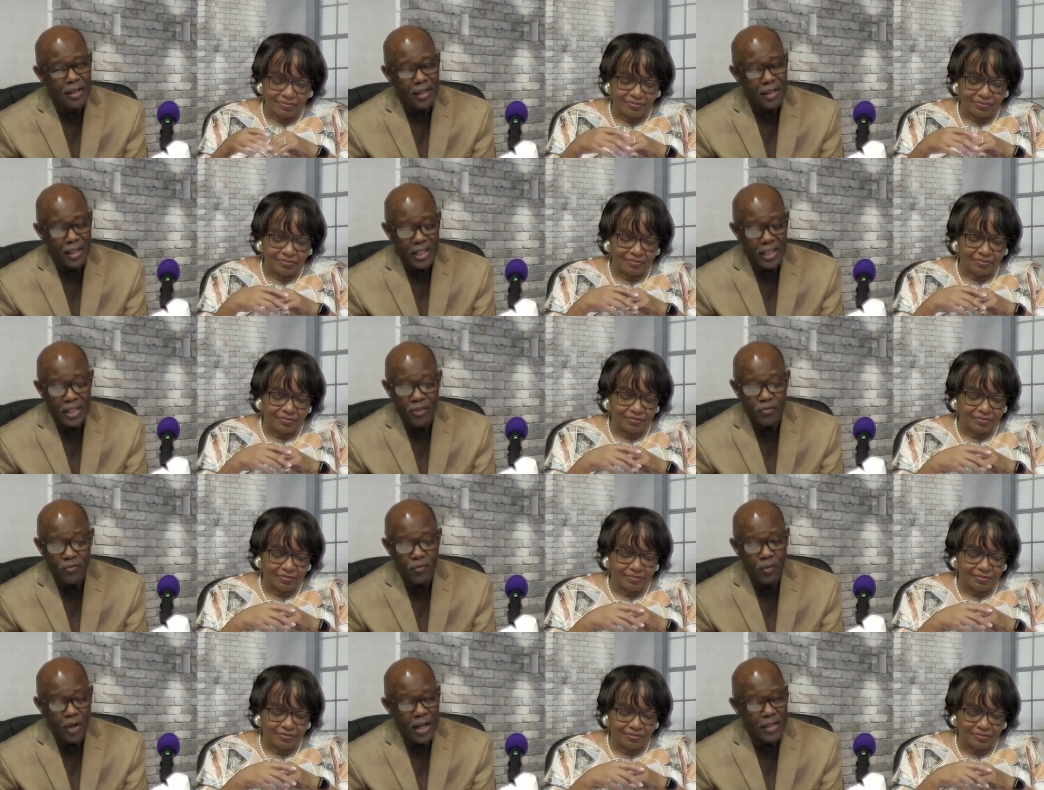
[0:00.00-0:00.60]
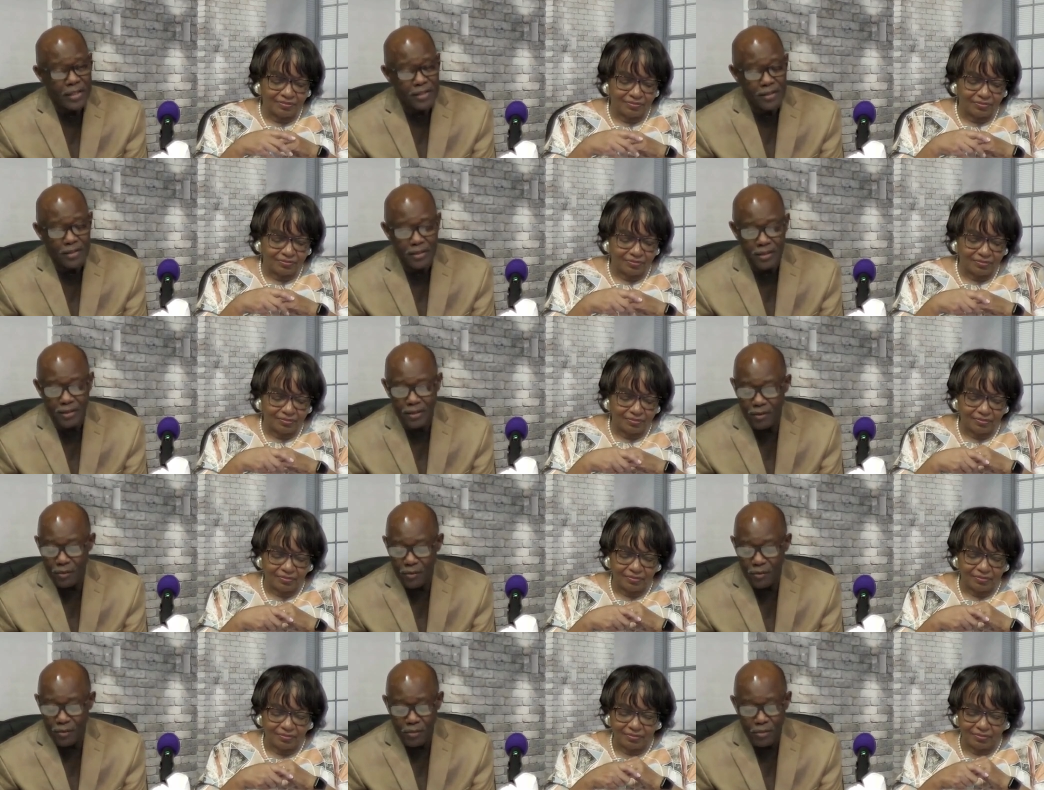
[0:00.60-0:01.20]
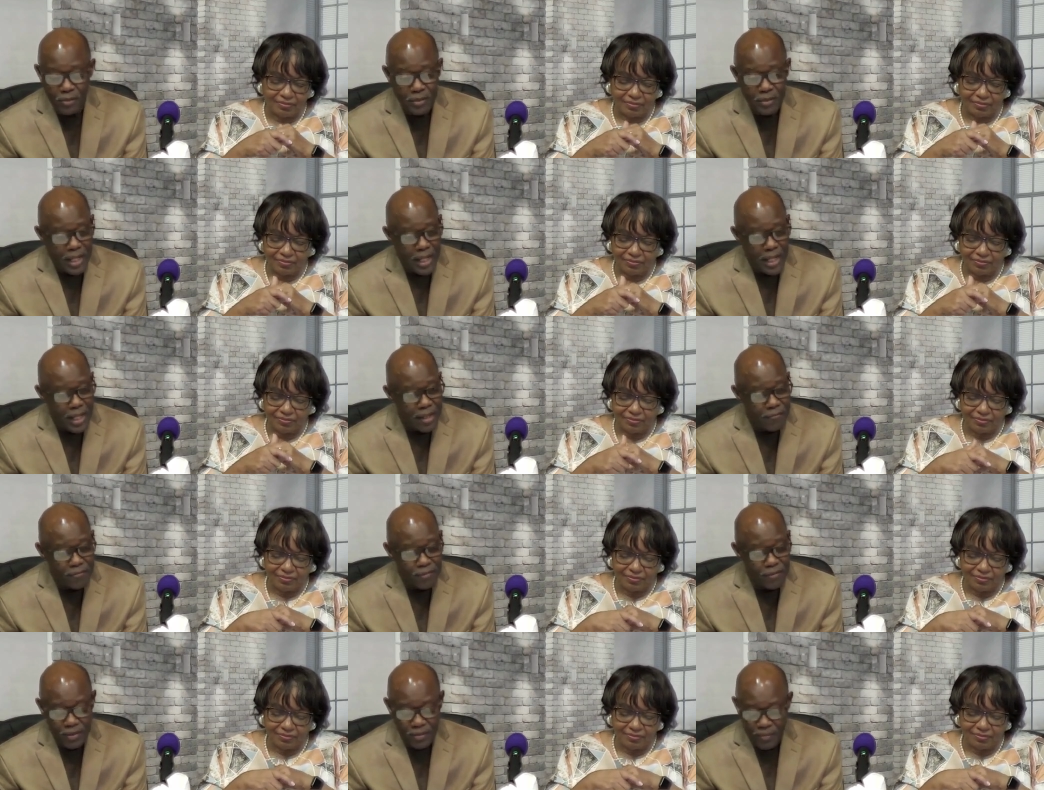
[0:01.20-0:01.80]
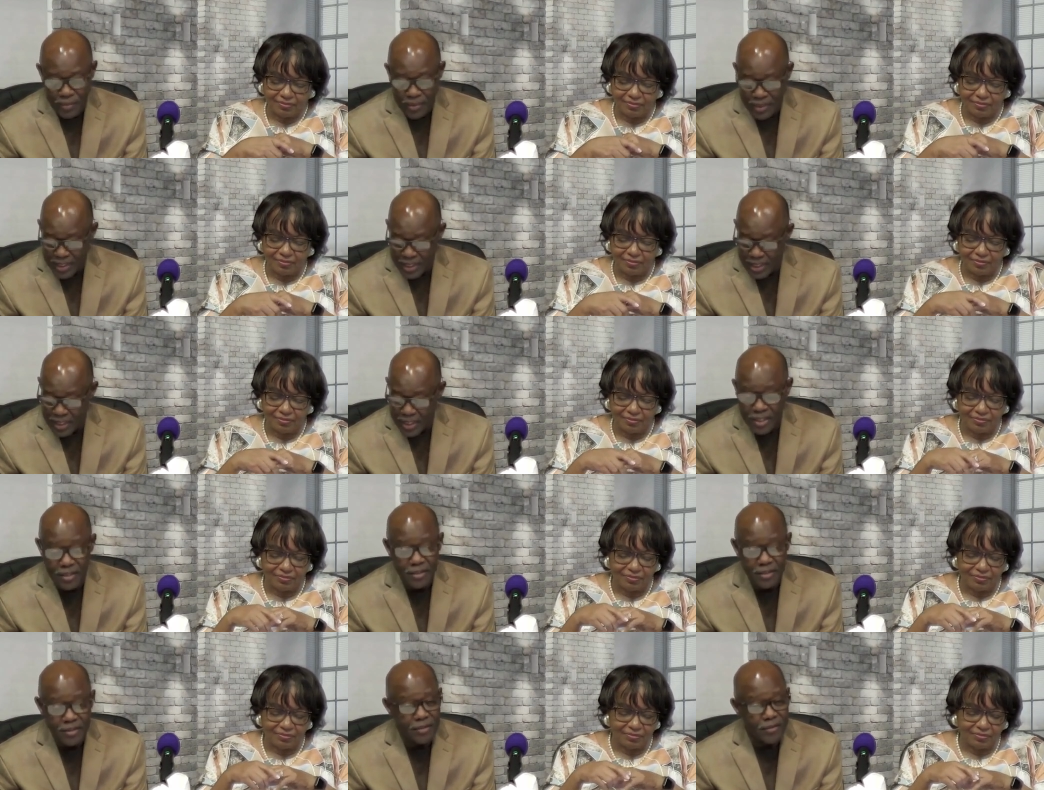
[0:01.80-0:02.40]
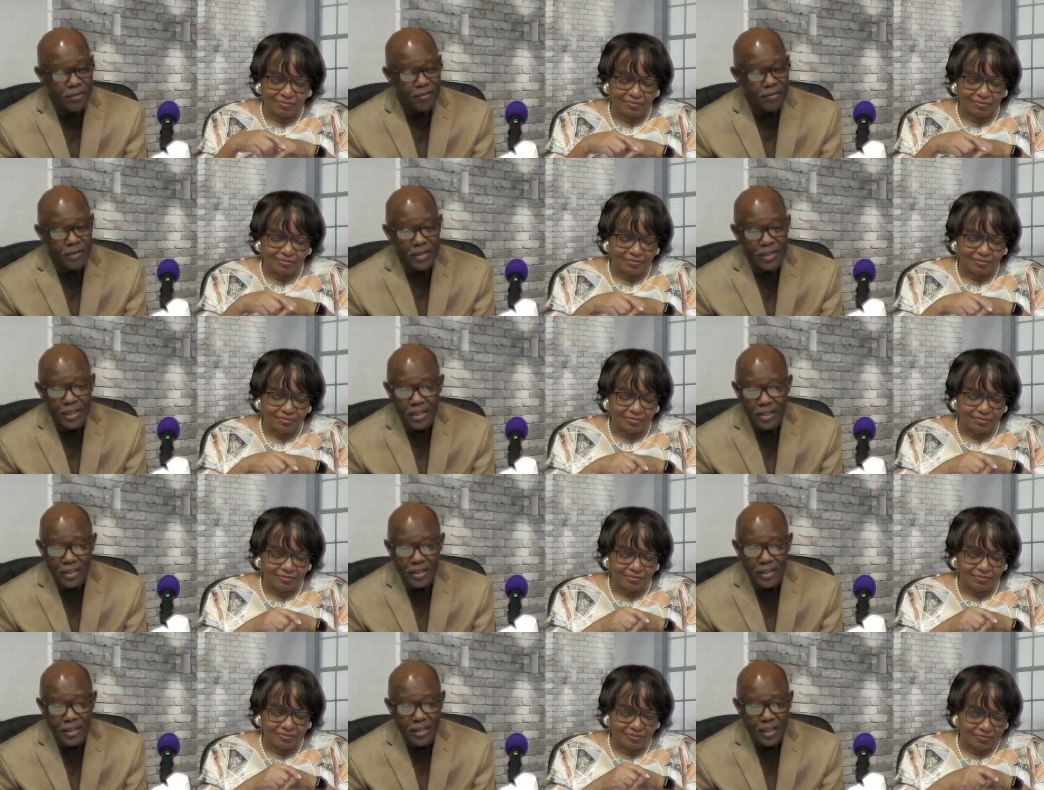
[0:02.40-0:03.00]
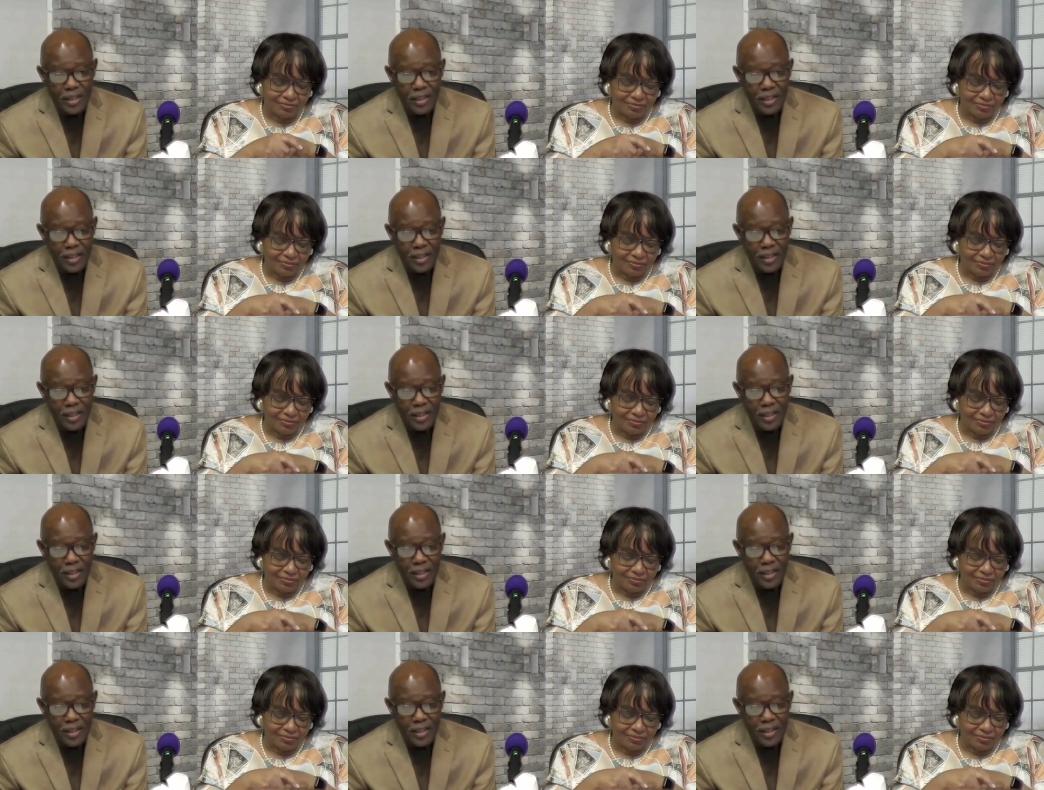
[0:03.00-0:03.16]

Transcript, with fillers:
Speaker 1: He's right there the whole time, from the beginning to your end.